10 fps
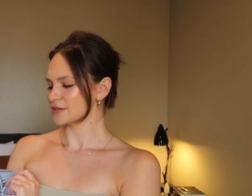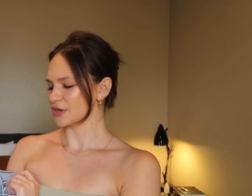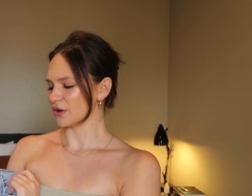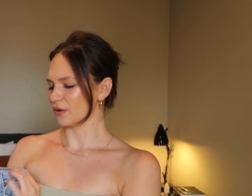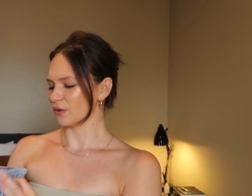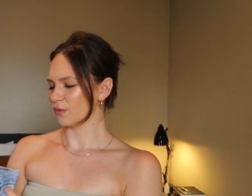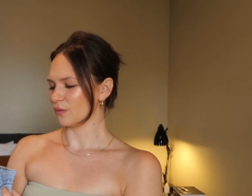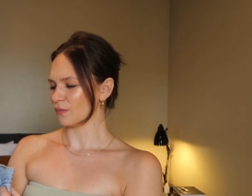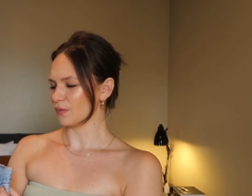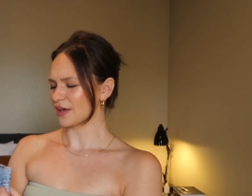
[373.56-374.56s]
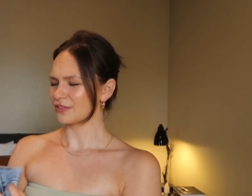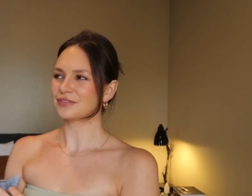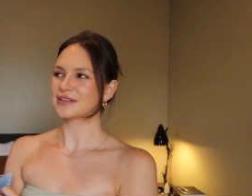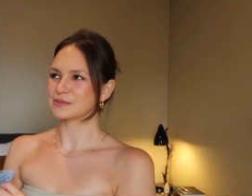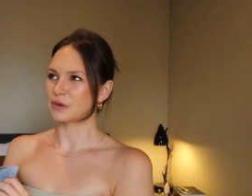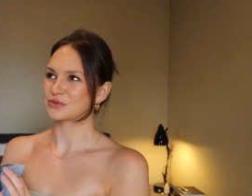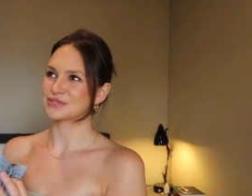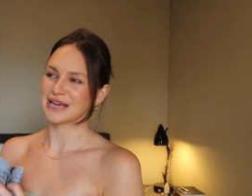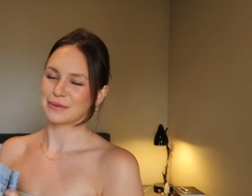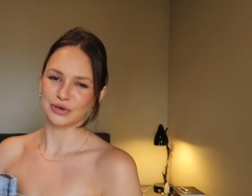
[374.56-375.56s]
So I think that's most of
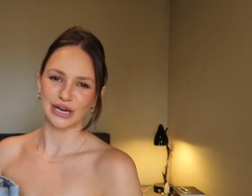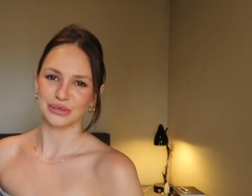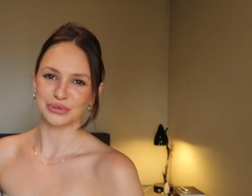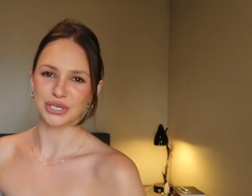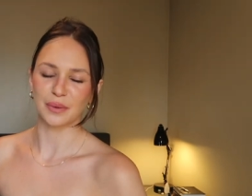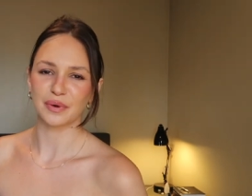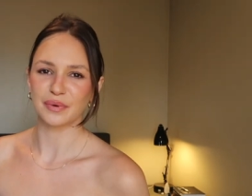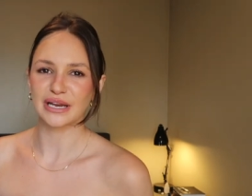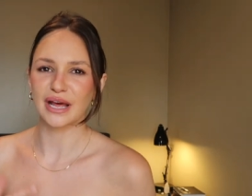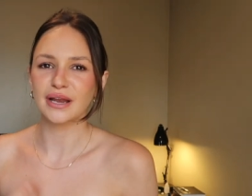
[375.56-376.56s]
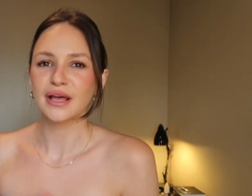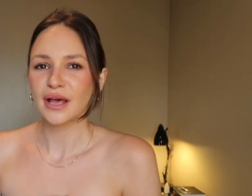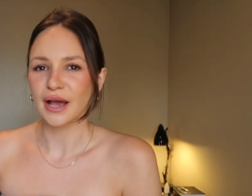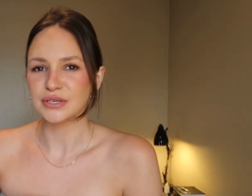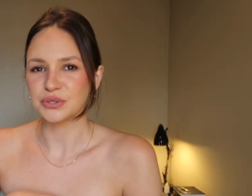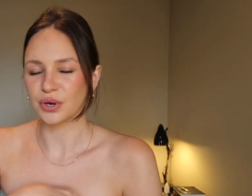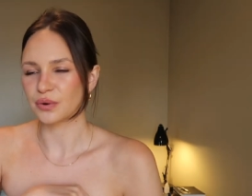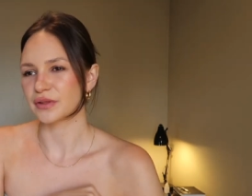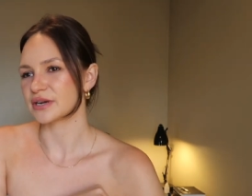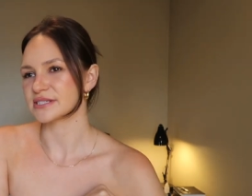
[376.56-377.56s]
the time when I do shop at RE/DONE, I do
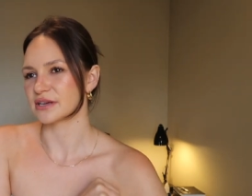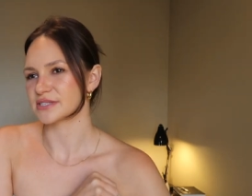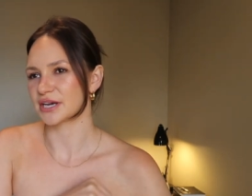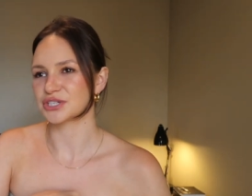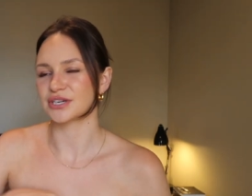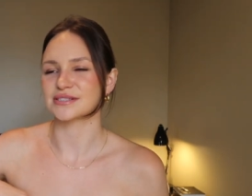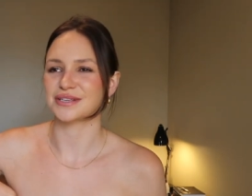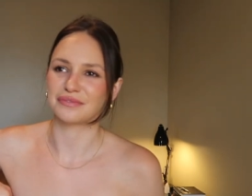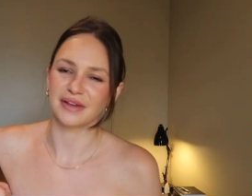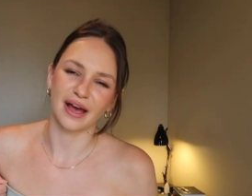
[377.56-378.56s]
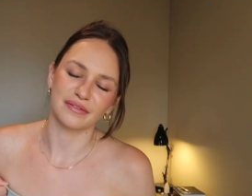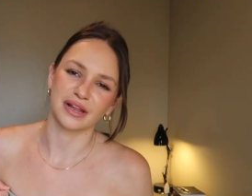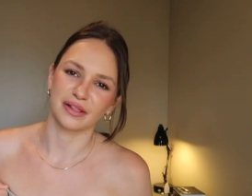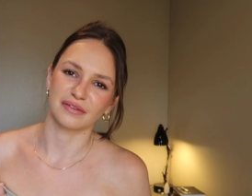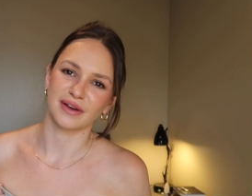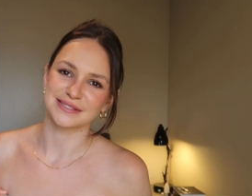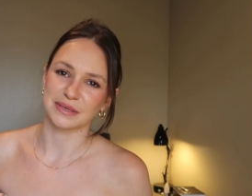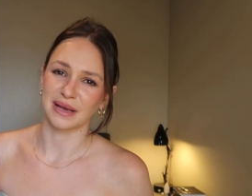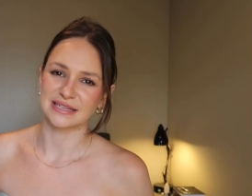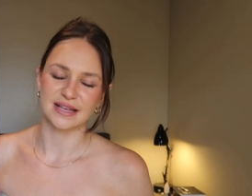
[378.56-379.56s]
go in their sale section to see if they have any Levi's
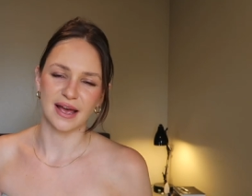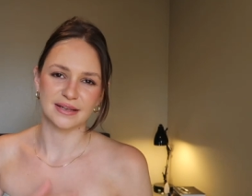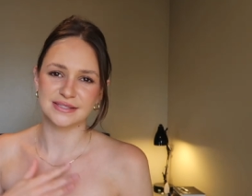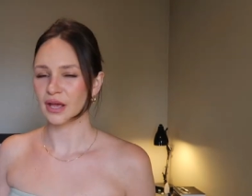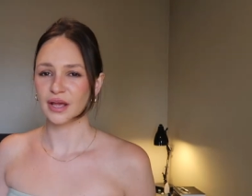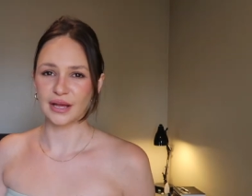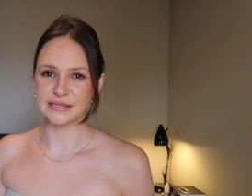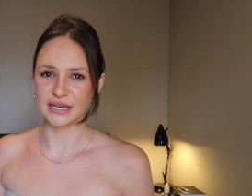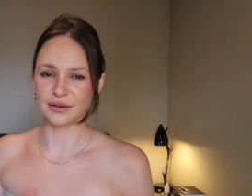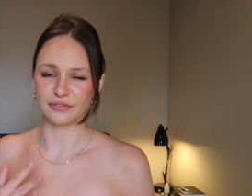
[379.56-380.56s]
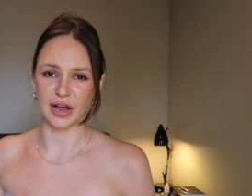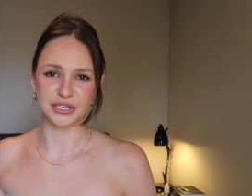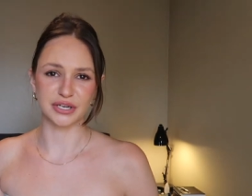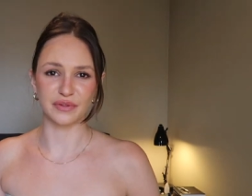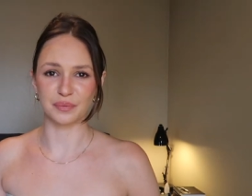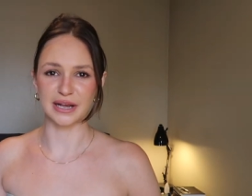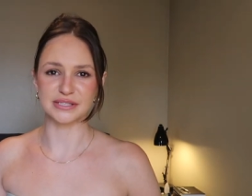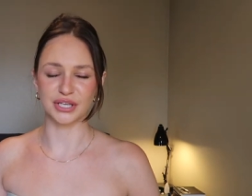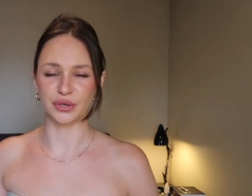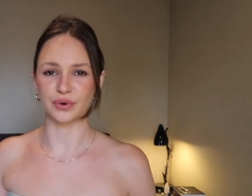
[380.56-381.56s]
in my size. It's like a fraction of the
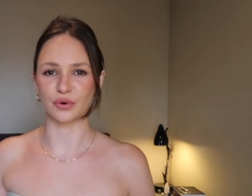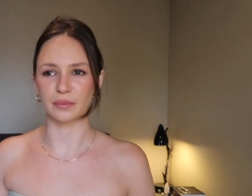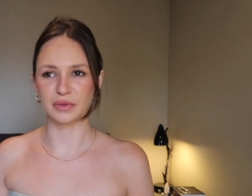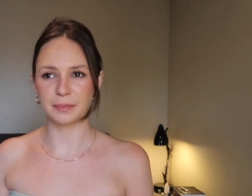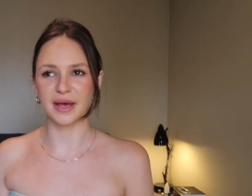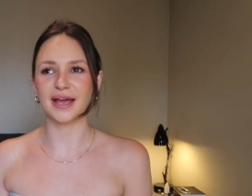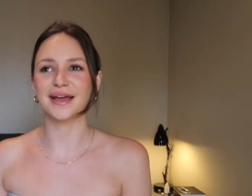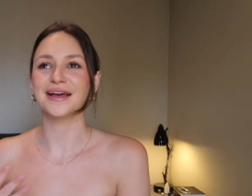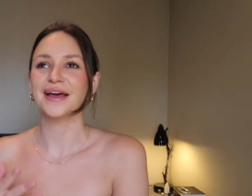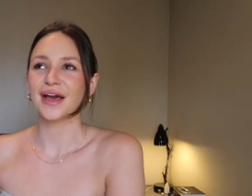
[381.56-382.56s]
price that you would normally pay.